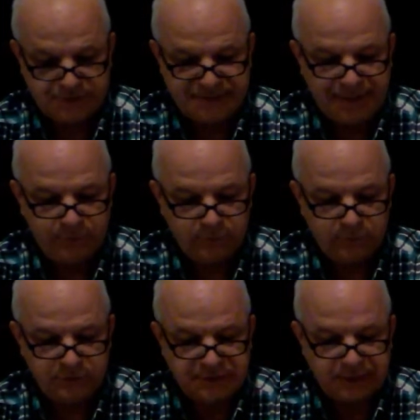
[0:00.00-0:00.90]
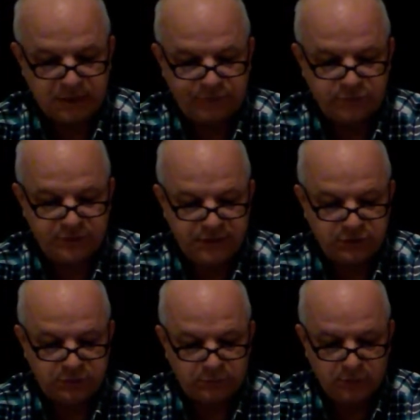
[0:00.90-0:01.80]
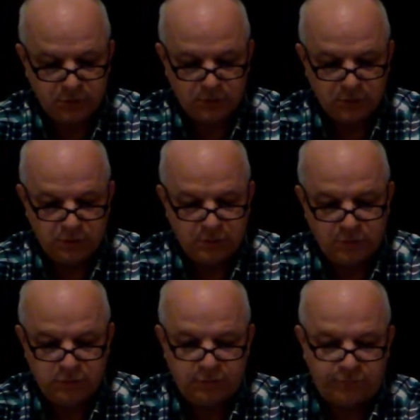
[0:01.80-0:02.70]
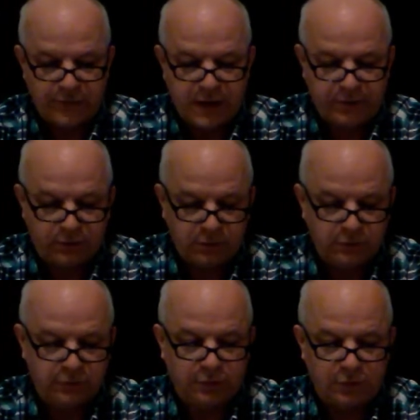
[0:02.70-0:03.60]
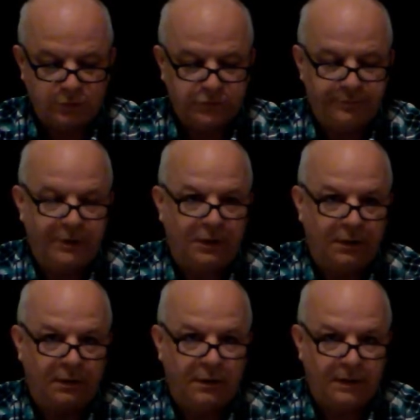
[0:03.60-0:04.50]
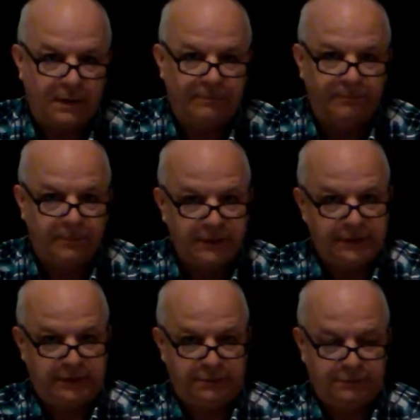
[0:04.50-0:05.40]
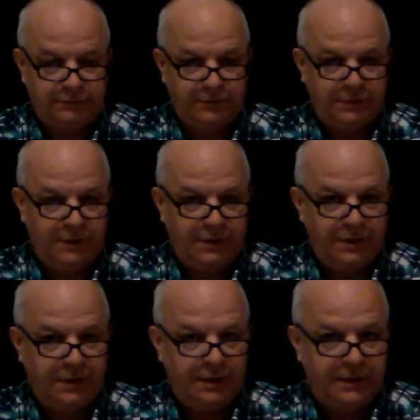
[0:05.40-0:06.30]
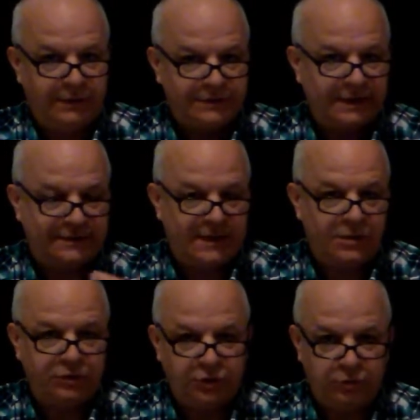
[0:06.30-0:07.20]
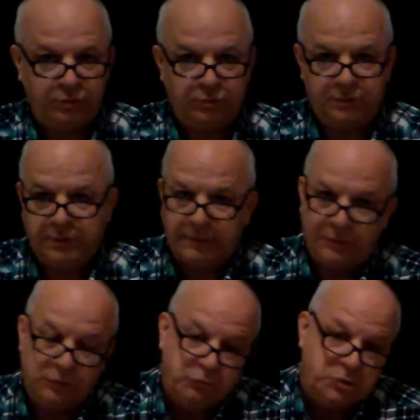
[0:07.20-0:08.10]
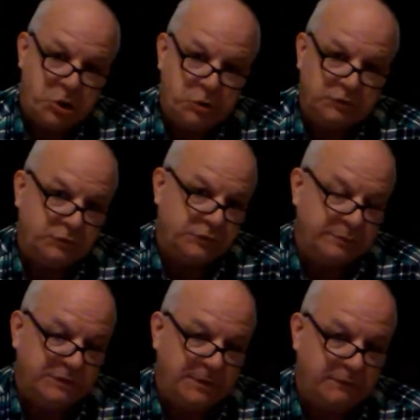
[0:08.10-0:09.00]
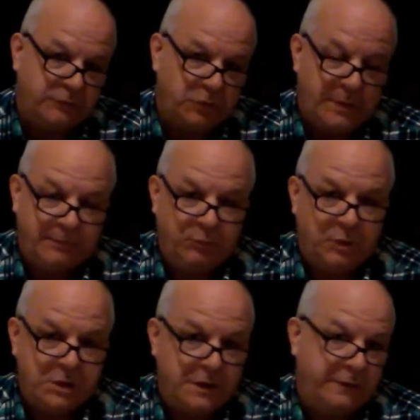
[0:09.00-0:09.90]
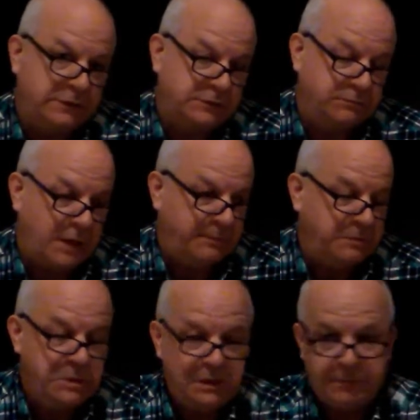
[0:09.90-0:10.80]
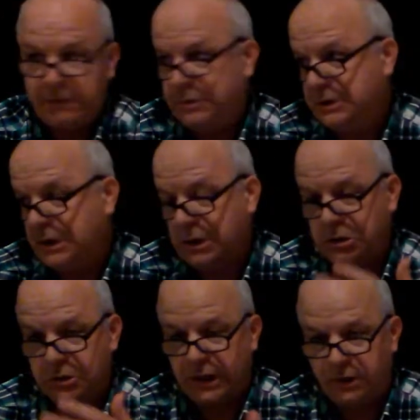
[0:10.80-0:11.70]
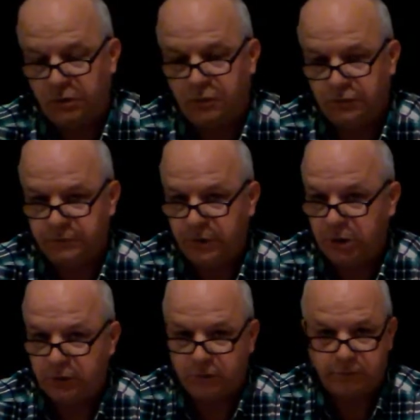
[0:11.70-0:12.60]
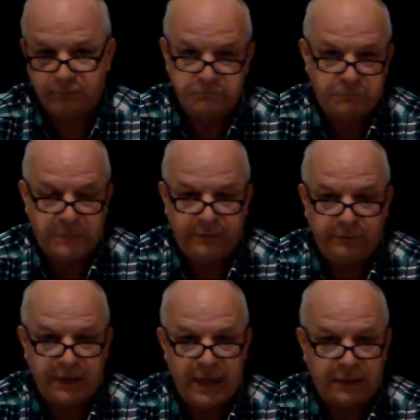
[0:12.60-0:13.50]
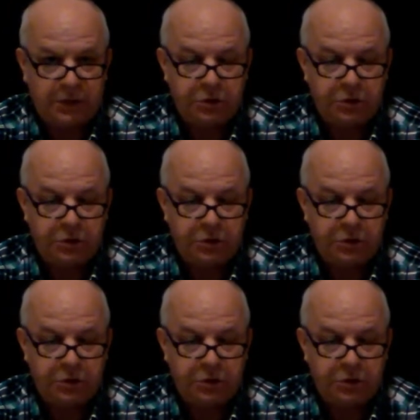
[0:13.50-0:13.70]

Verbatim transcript: The same exact conversation. Your Father, the Holy Spirit, me. Now he's not telling you who knows who's going to be speaking for you. It might be one of us, might be me, might be the other guy, the Holy Spirit, or maybe Dad.